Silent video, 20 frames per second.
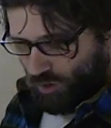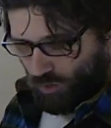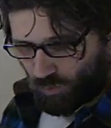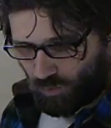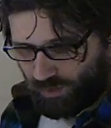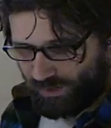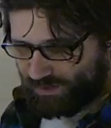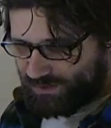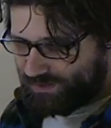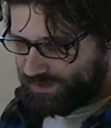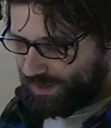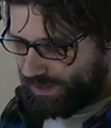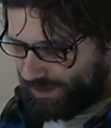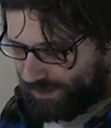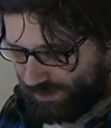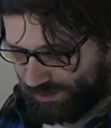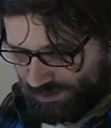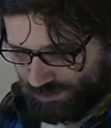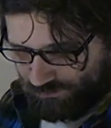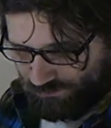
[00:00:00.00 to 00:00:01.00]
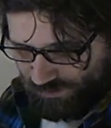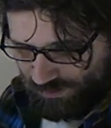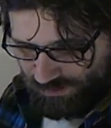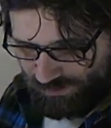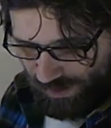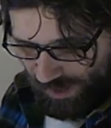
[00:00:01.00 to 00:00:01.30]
We're going to say each of these